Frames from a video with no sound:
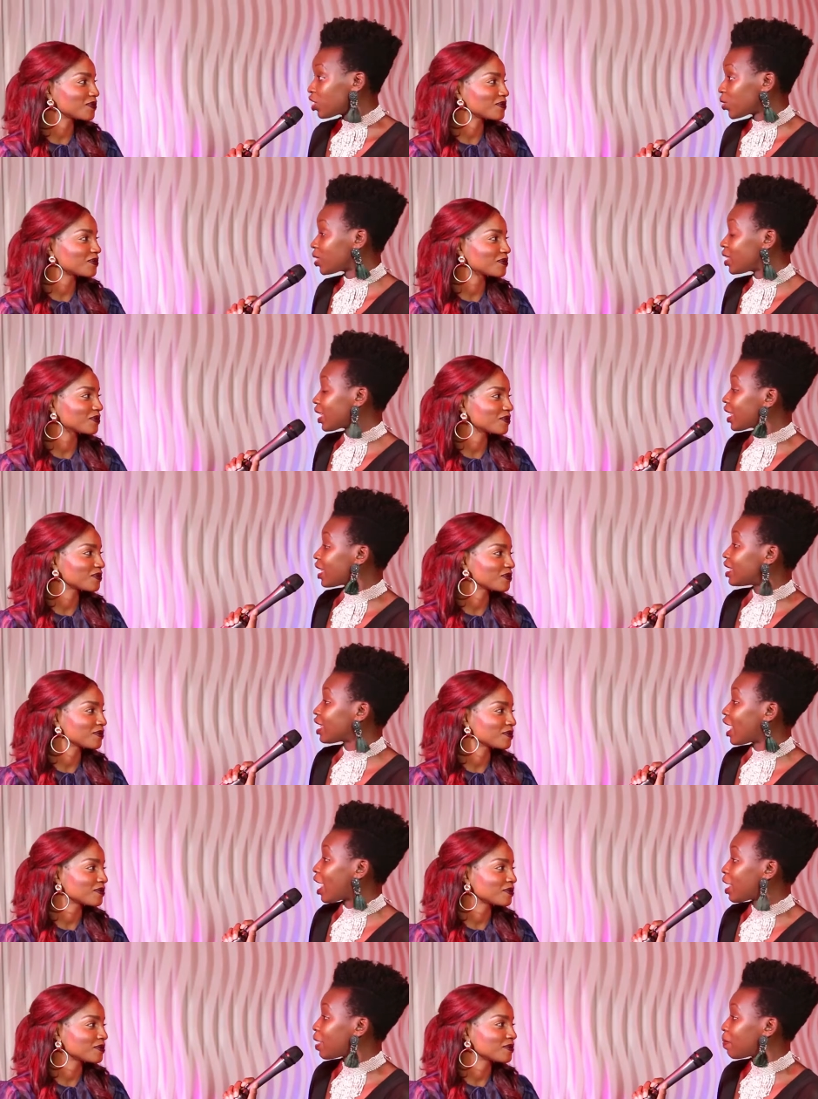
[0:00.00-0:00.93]
Speaker 1: is your second
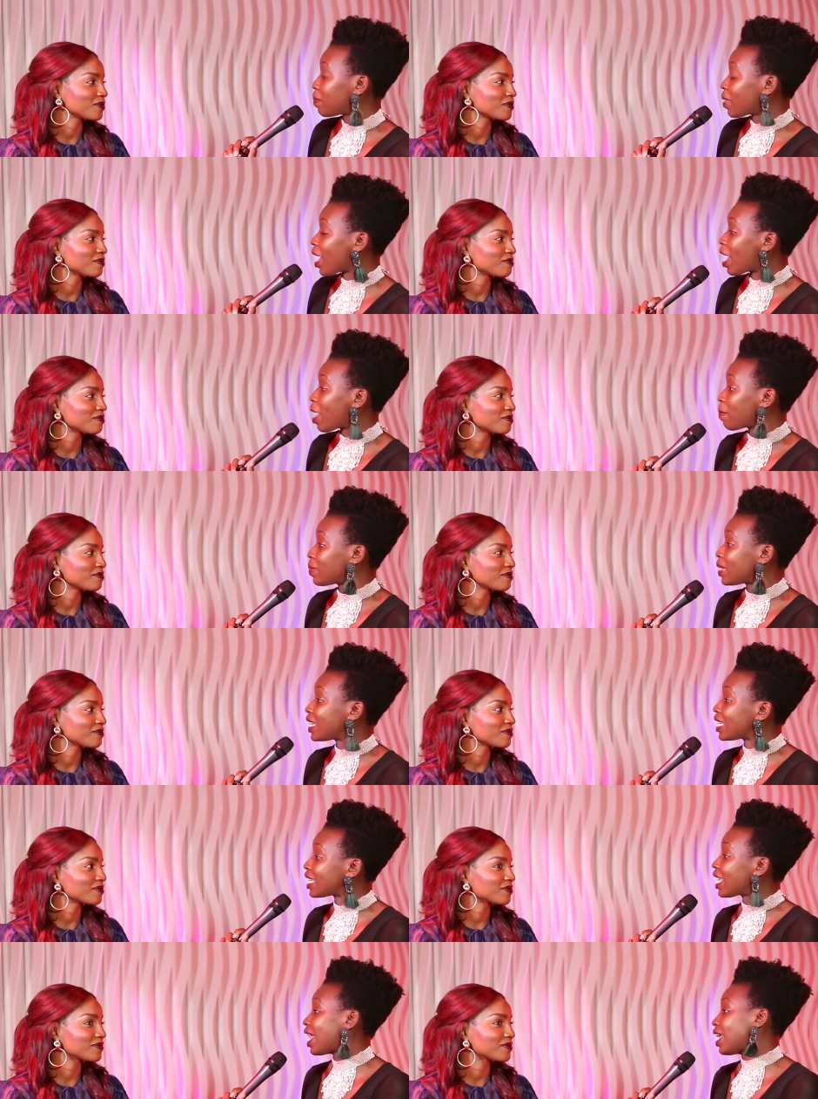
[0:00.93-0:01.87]
time
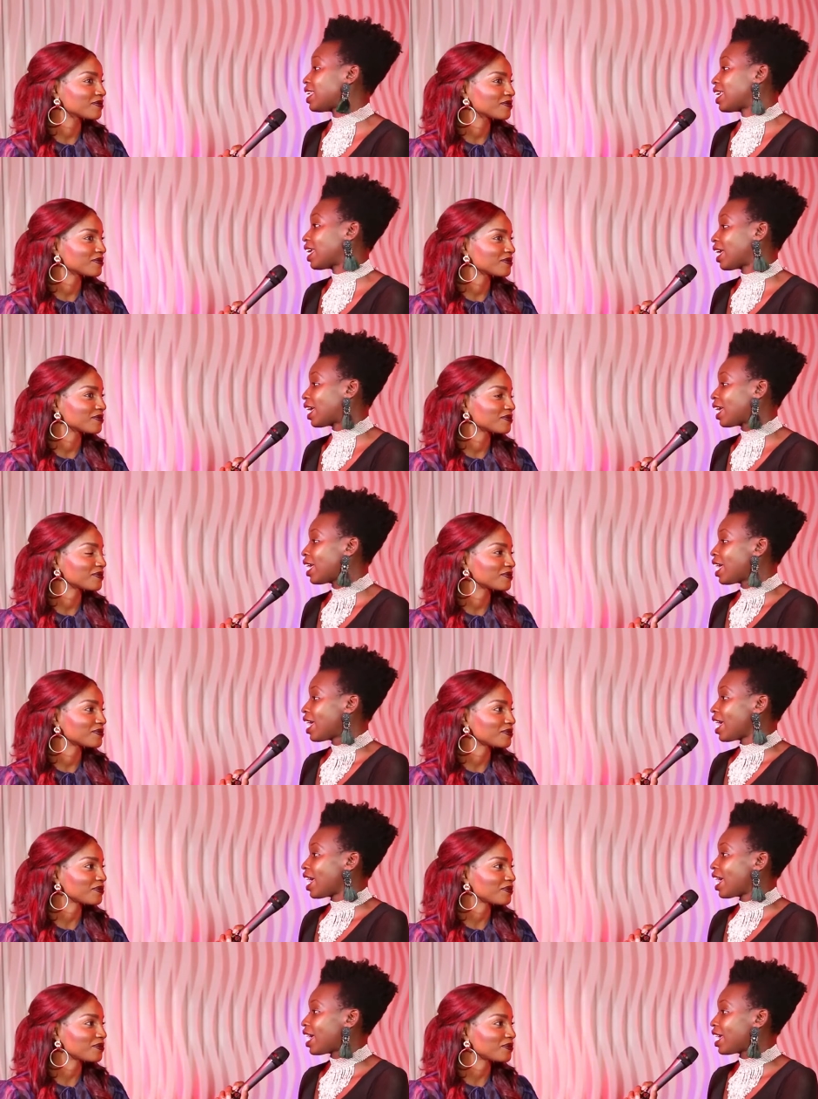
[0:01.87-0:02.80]
in Kenya,
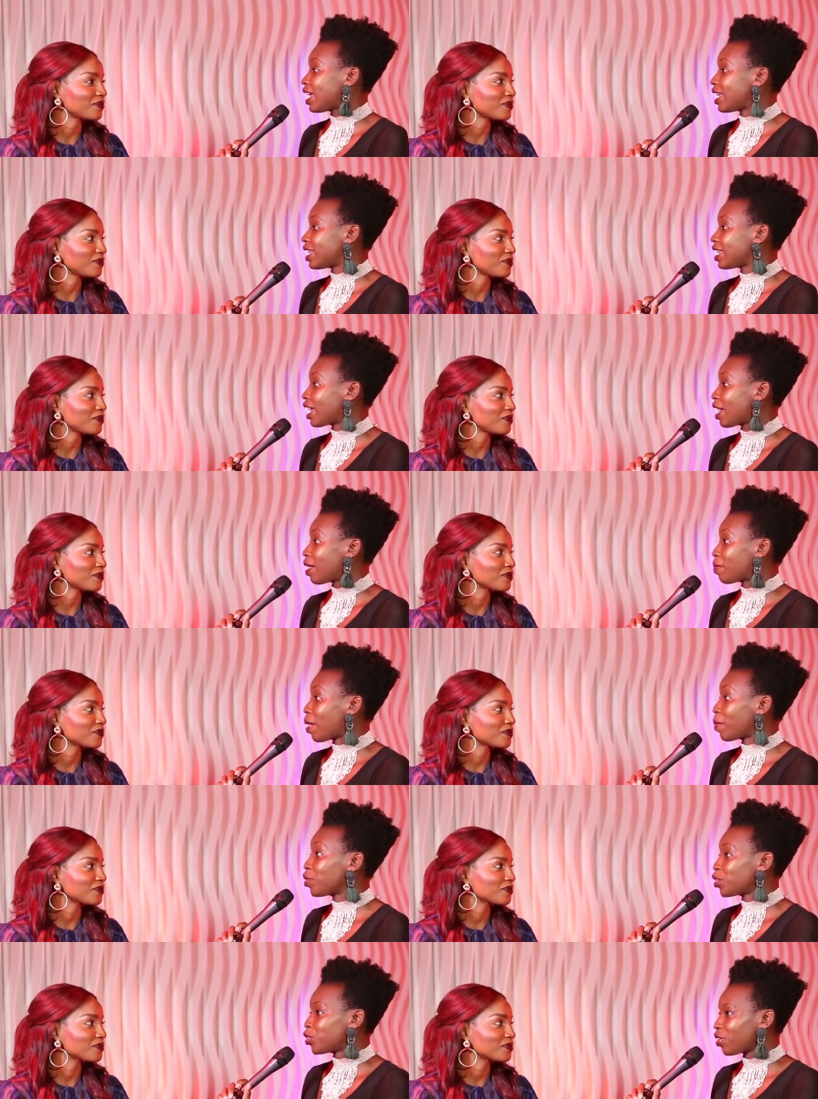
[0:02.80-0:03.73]
and
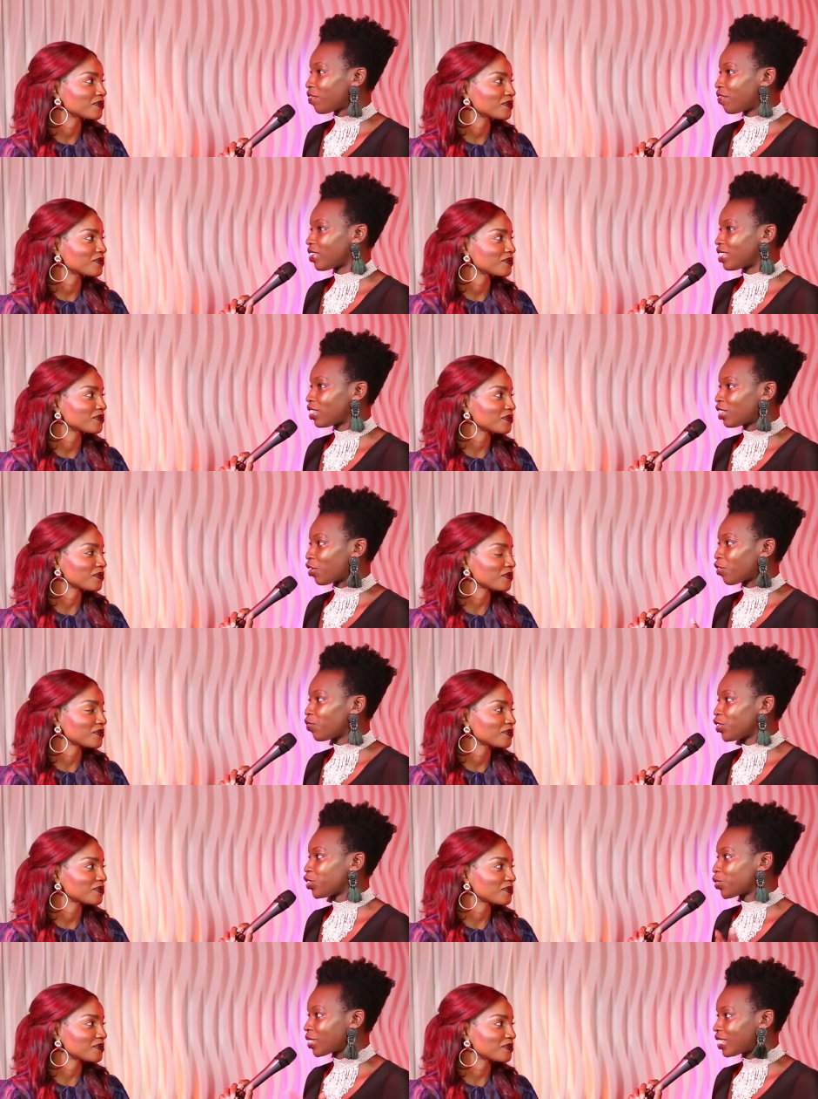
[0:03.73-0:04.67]
I'm not sure if it's the
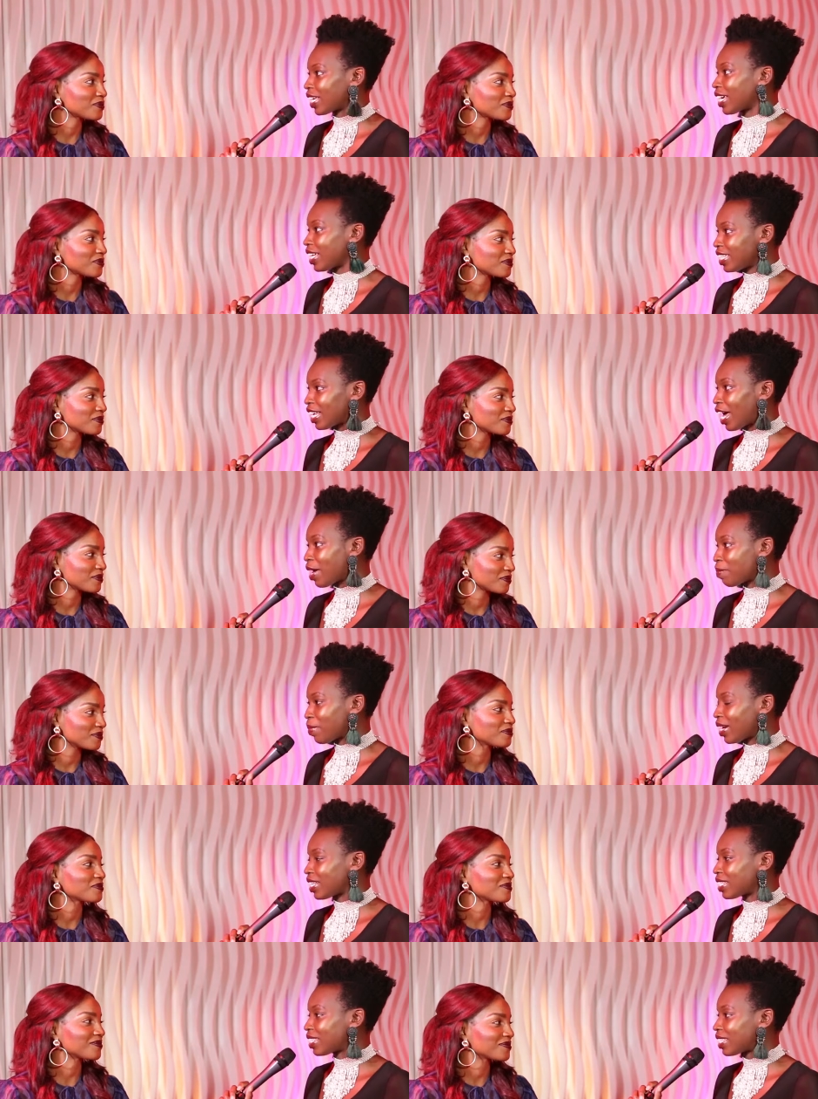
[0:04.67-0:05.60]
official second time,
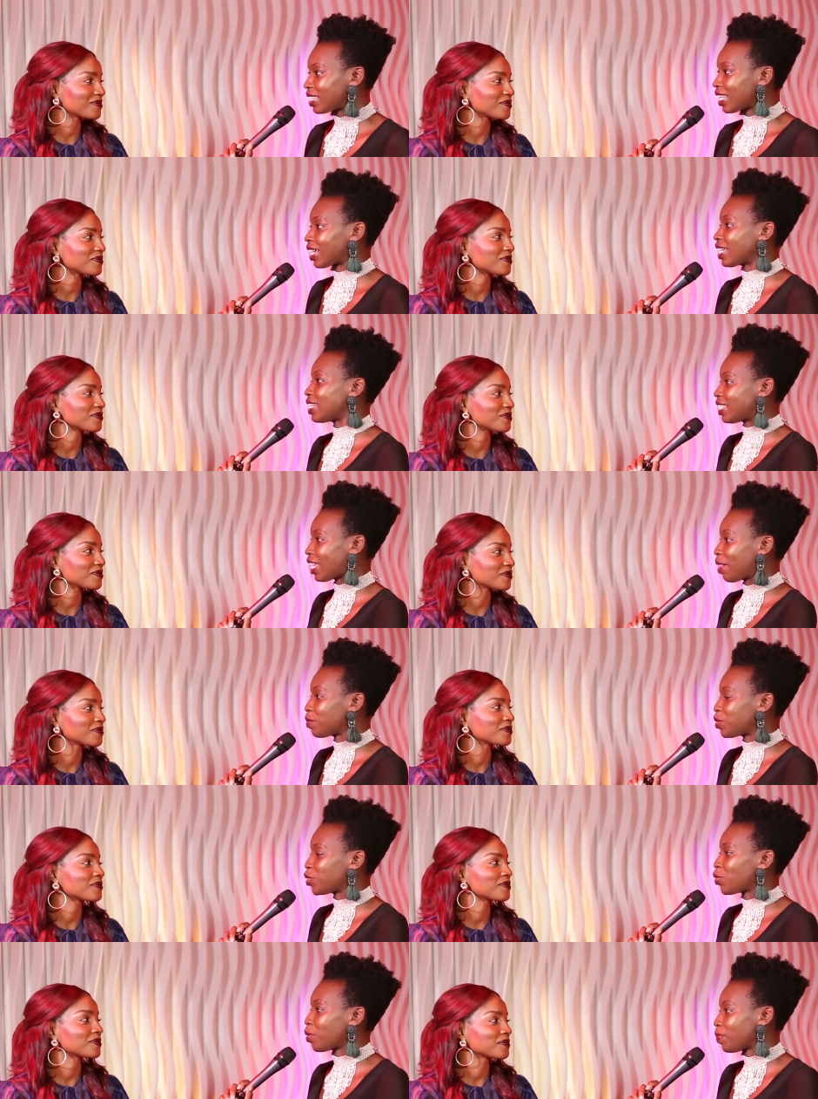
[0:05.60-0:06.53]
but it's the second
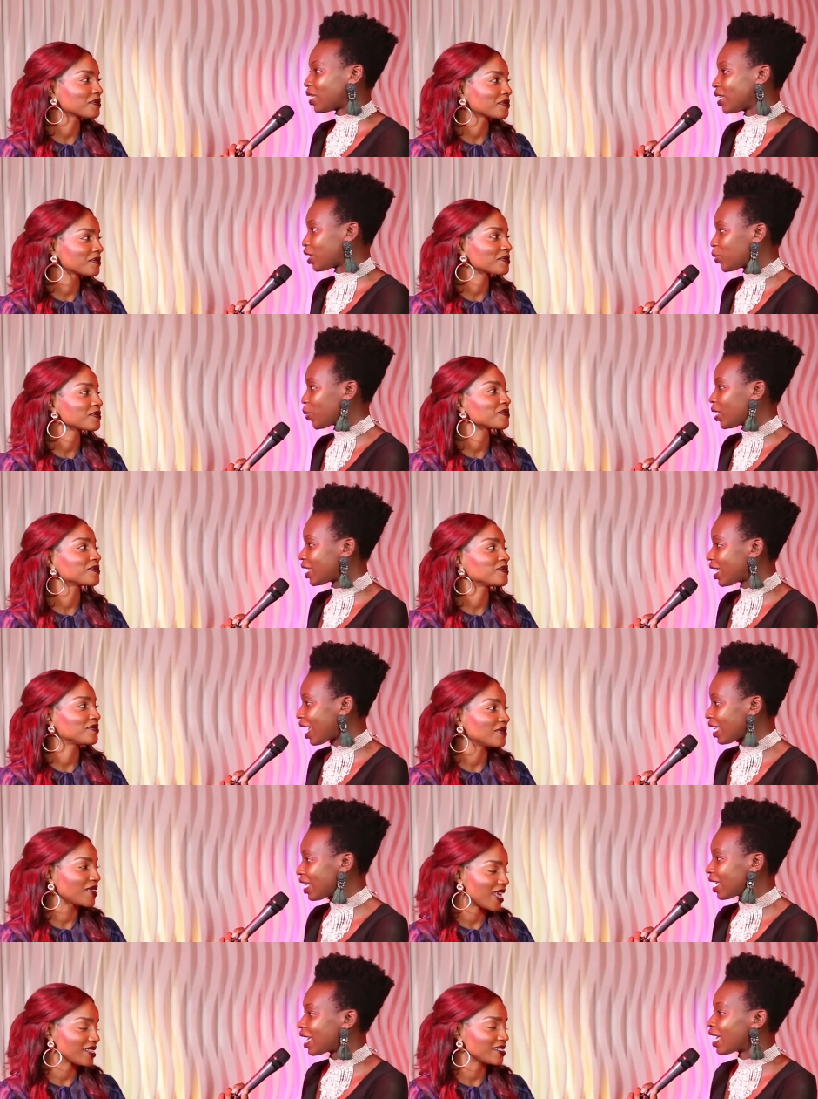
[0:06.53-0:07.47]
time to do a media tour in
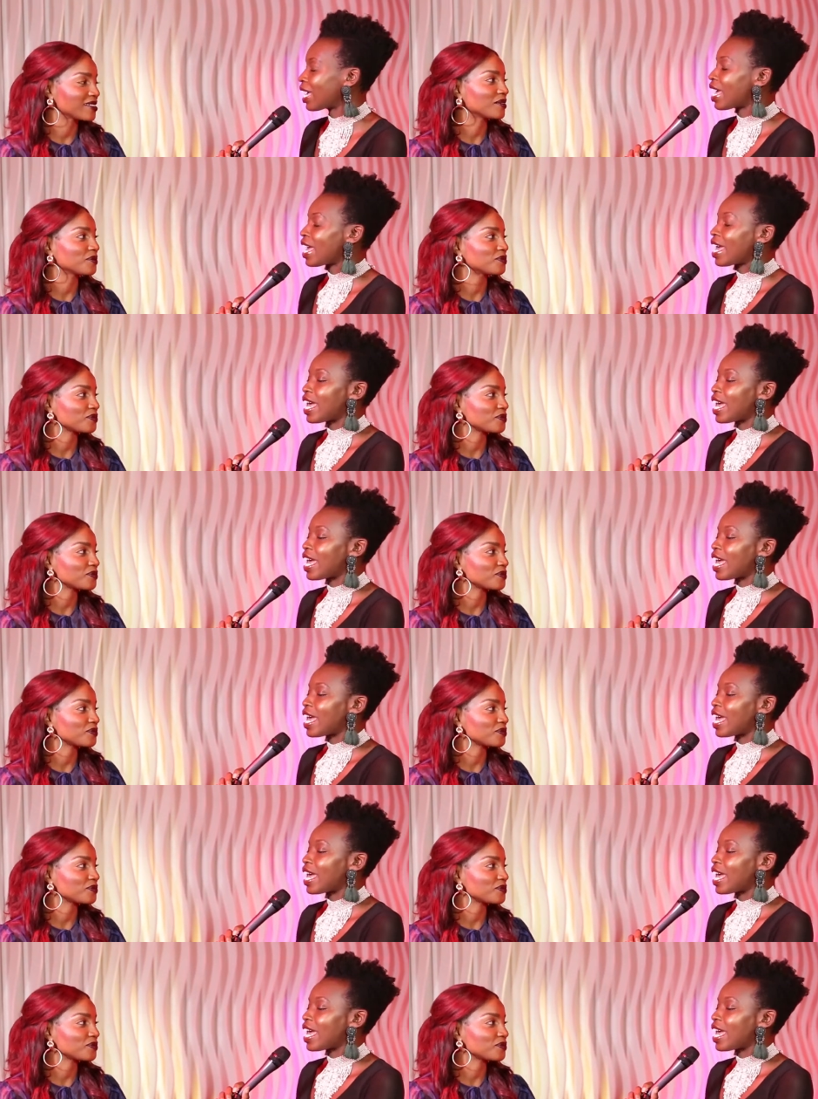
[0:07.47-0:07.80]
Kenya.